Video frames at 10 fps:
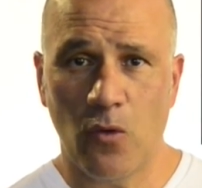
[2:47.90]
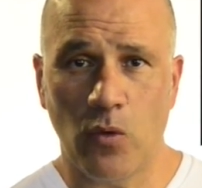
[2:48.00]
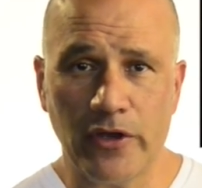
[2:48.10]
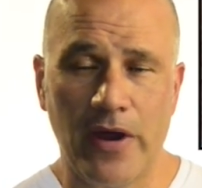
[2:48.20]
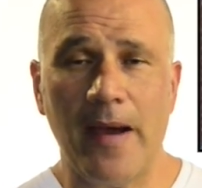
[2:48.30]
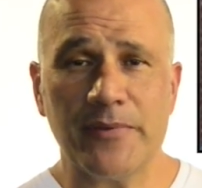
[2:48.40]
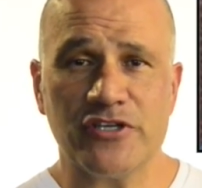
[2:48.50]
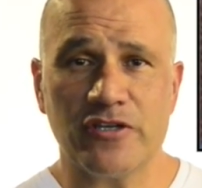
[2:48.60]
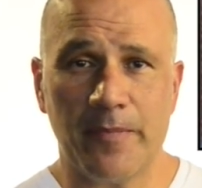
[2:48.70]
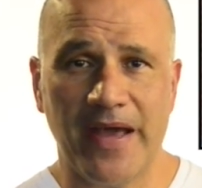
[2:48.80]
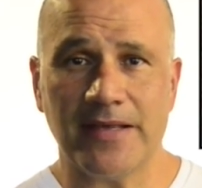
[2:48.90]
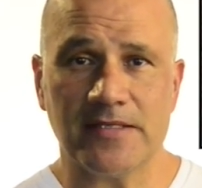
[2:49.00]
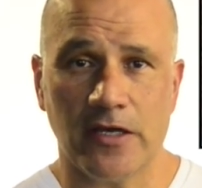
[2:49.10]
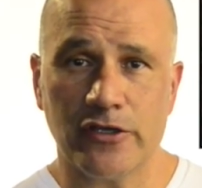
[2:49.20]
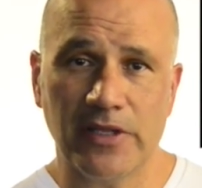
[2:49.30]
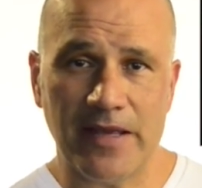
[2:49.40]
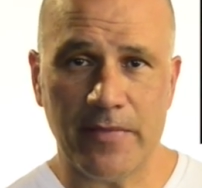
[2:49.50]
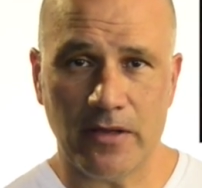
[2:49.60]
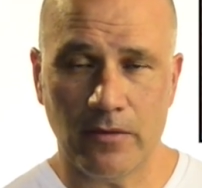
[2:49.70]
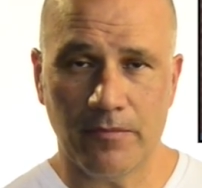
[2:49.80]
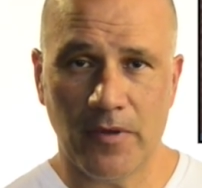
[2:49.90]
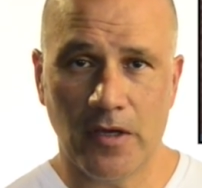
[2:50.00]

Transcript: Well, your aperture depends on your light meter.